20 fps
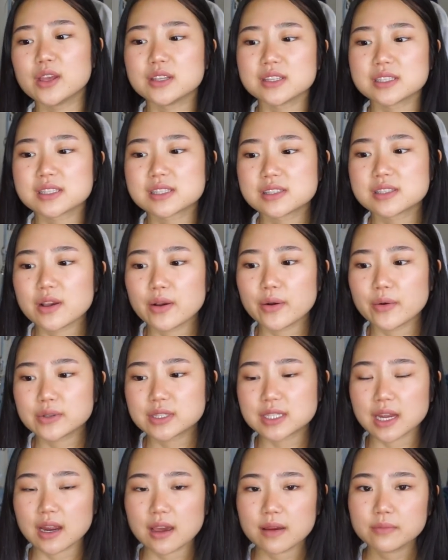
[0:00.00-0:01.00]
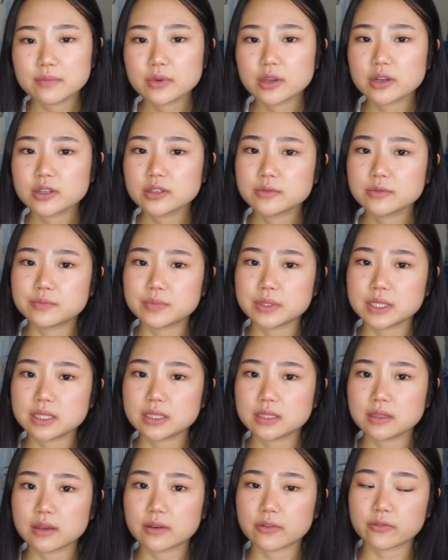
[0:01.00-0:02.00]
So today I'm gonna
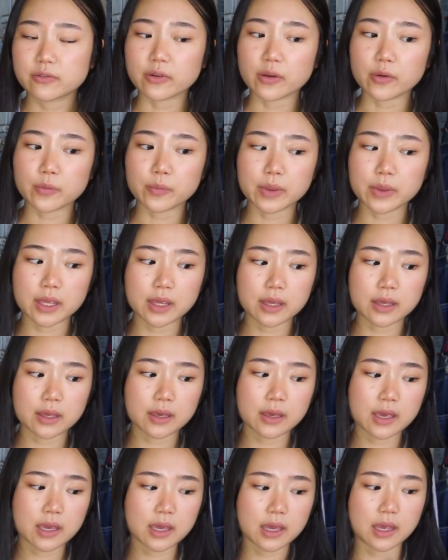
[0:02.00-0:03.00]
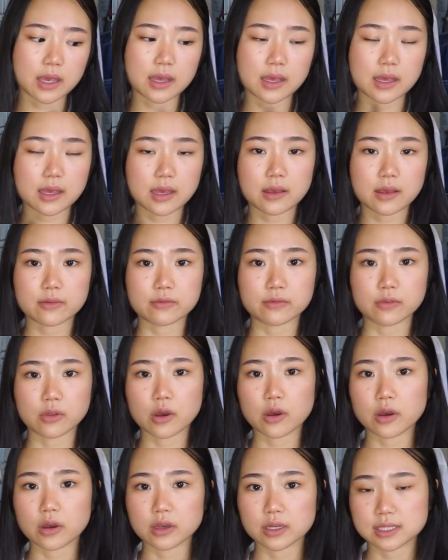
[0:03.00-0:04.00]
be filming a
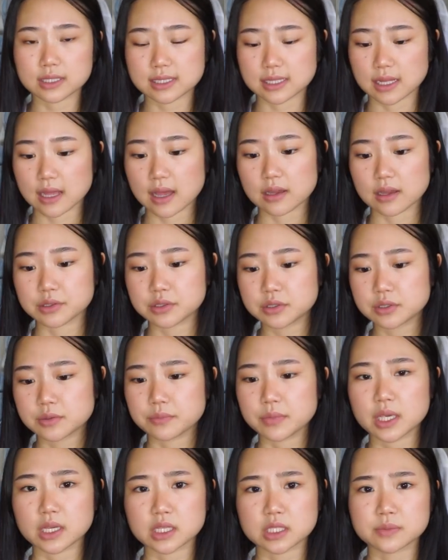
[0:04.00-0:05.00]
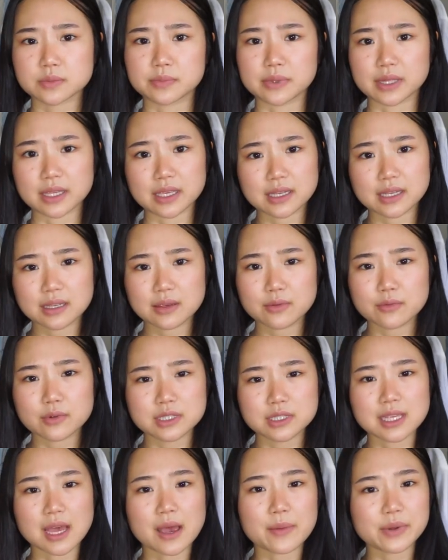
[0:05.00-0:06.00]
vlog slash me explaining
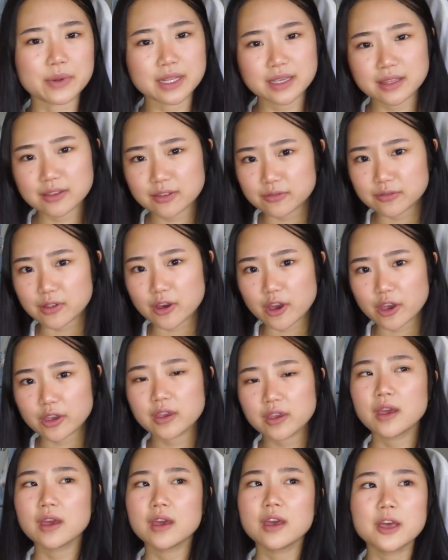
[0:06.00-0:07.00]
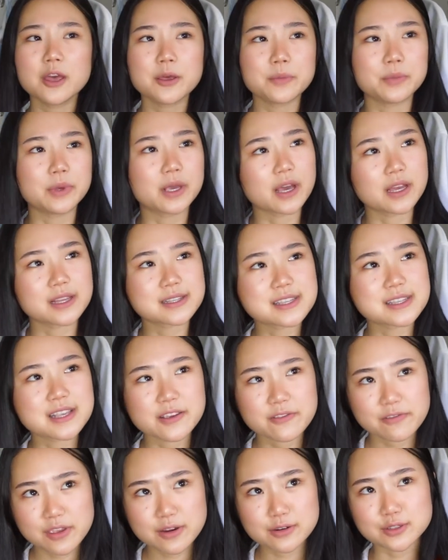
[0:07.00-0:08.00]
what's happening in the vlog, because
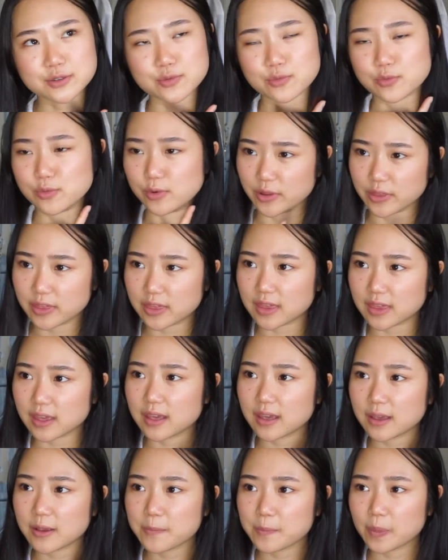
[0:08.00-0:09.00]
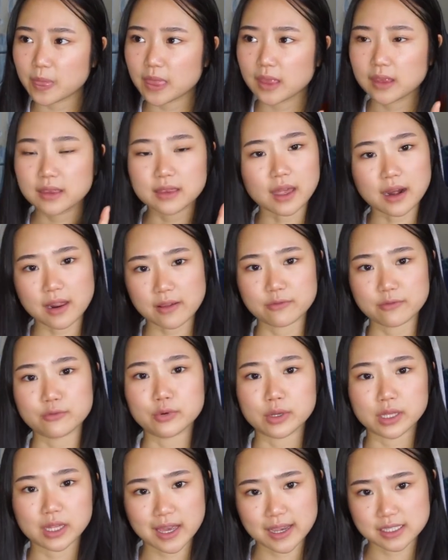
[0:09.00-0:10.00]
if there's one thing that I've
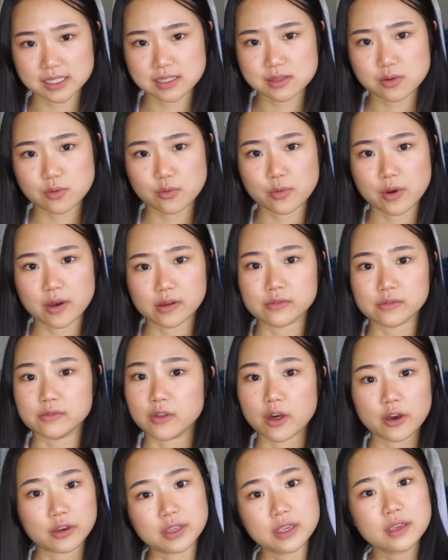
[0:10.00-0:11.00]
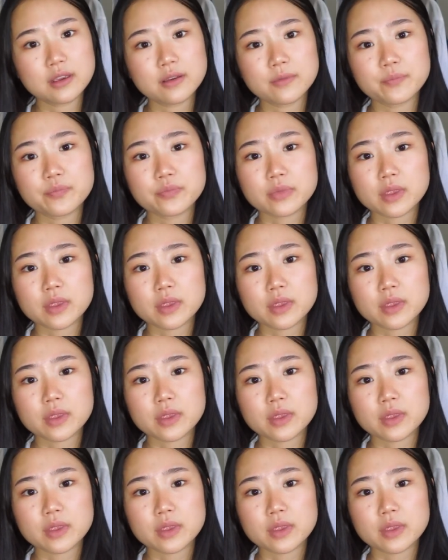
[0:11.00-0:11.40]
realized while vlogging